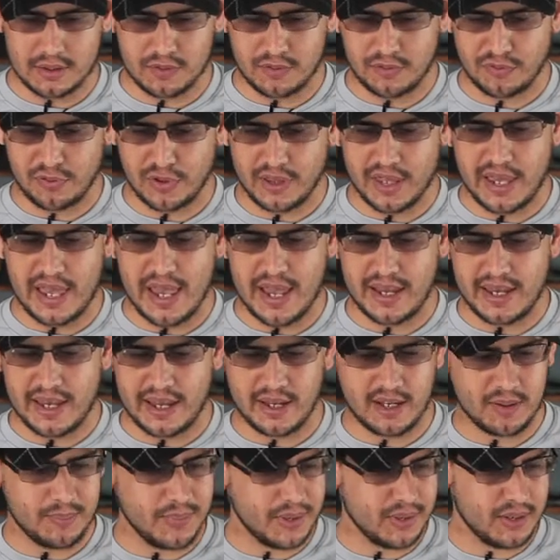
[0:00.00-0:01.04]
for the AK
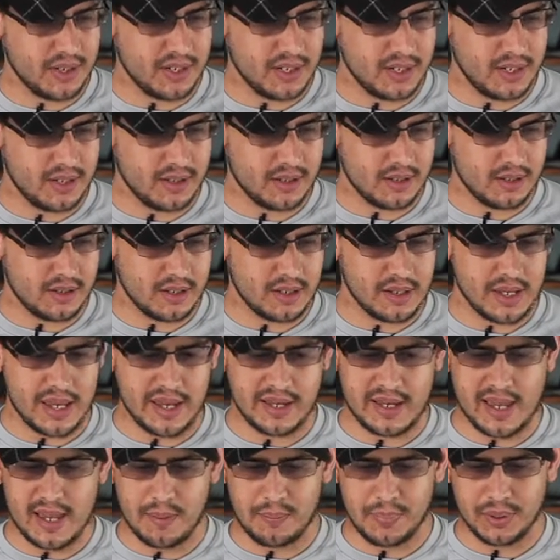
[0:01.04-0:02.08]
community,
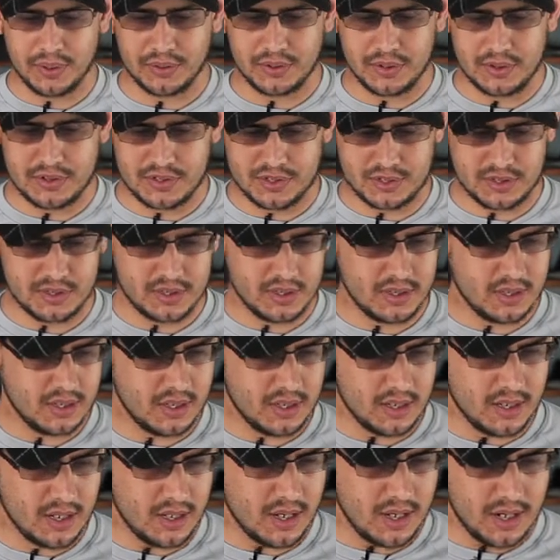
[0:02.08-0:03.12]
AK builders.
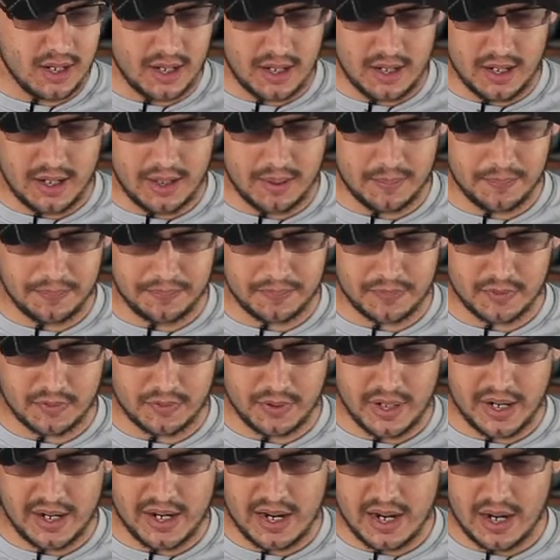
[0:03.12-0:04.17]

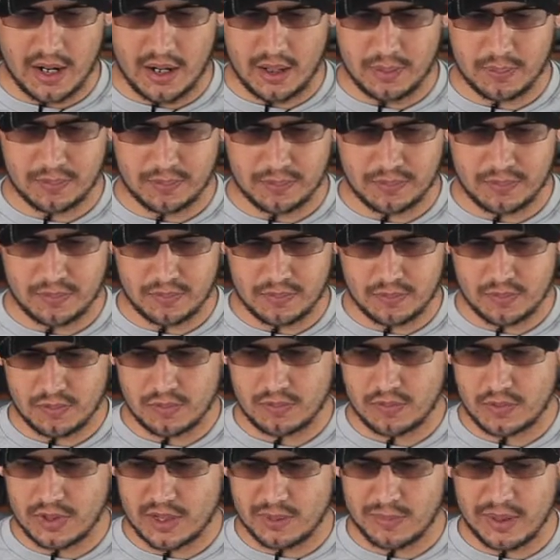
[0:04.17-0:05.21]
Right now I'm
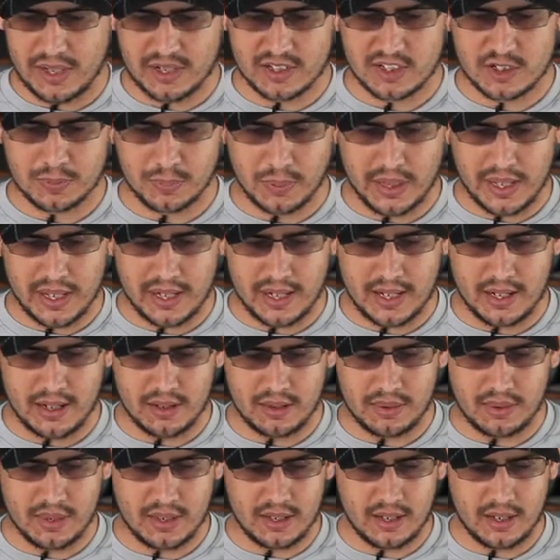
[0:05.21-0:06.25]
going to be
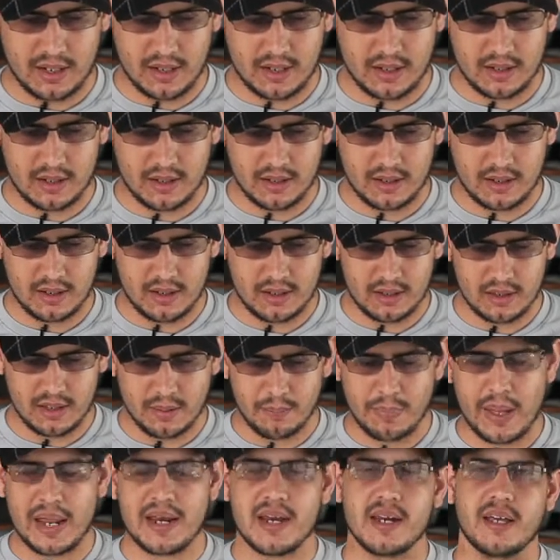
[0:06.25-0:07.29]
explaining the
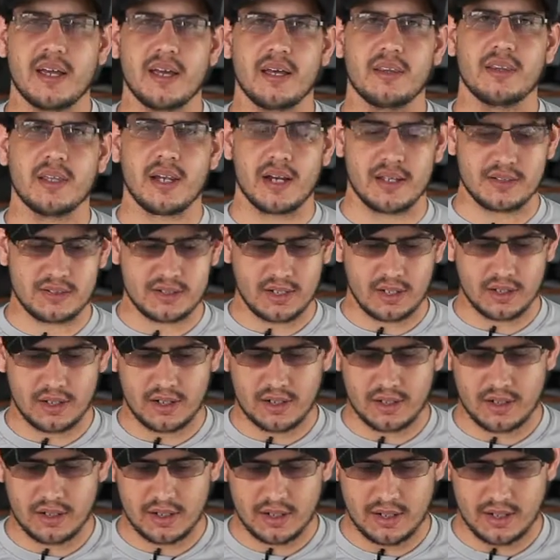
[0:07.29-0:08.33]
bending kit that I sell
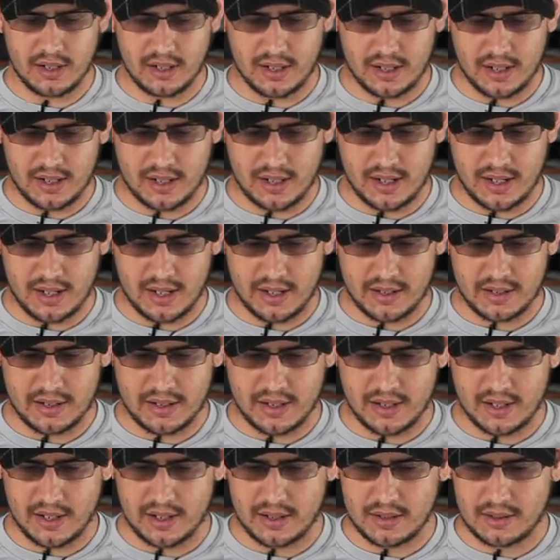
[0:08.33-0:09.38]
here.
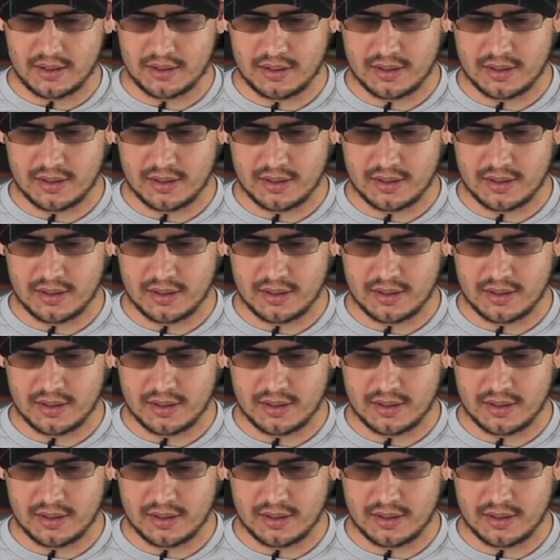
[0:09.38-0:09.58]
And